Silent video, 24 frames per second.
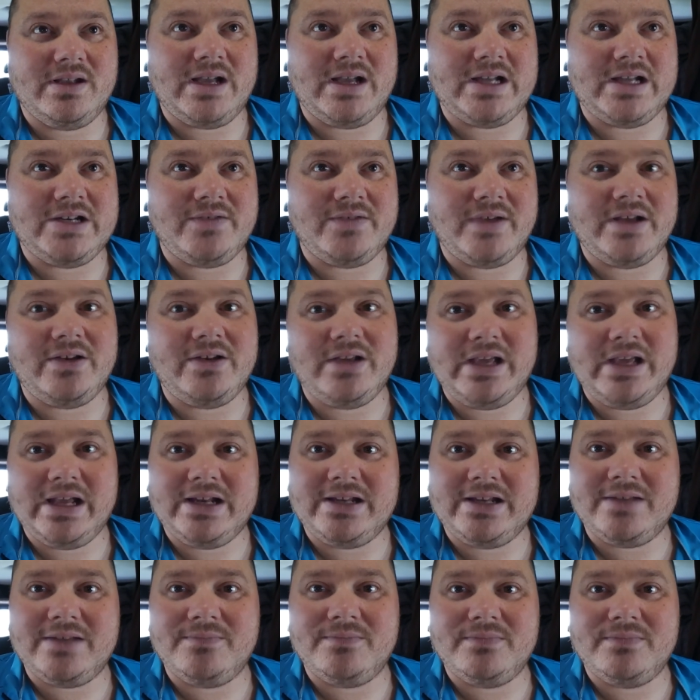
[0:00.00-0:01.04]
I tried to
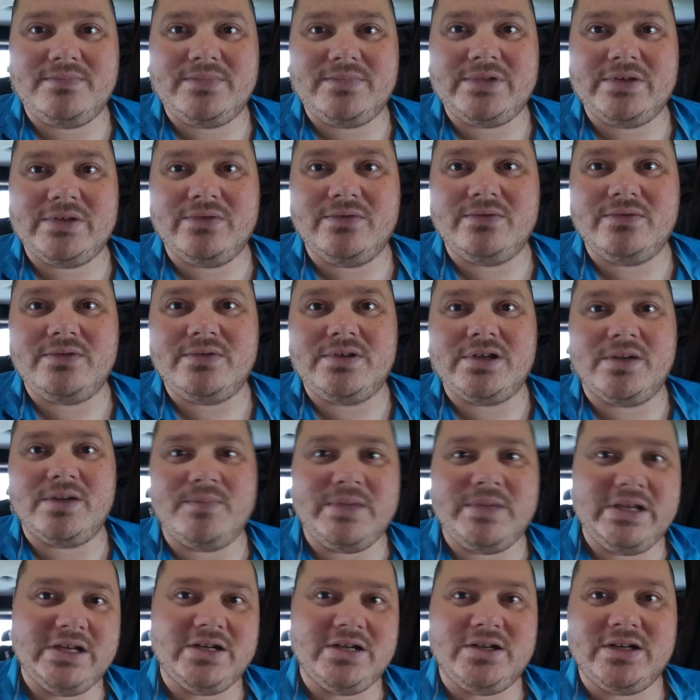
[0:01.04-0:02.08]
get them to come
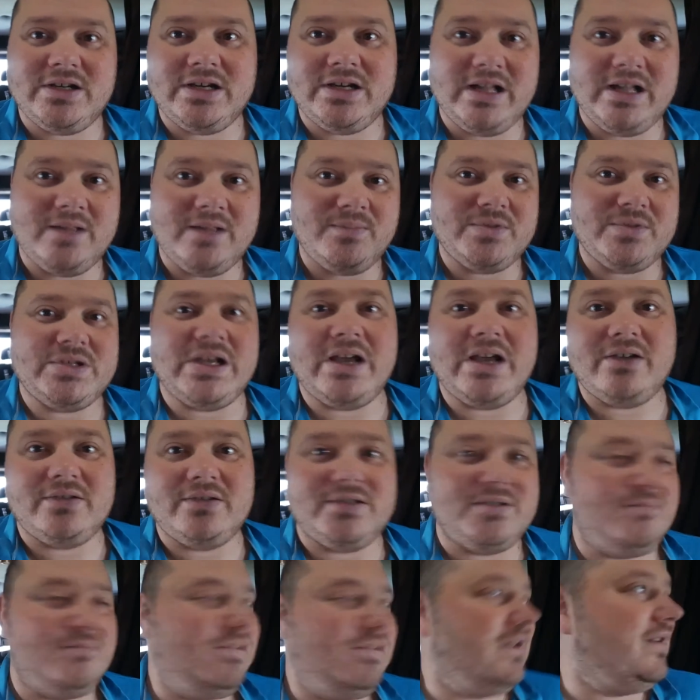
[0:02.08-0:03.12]
here and help us
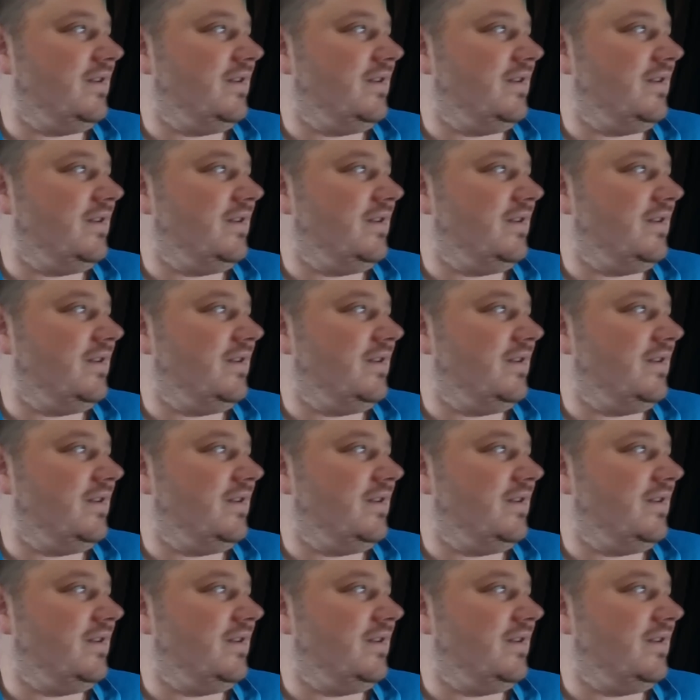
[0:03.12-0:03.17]
out.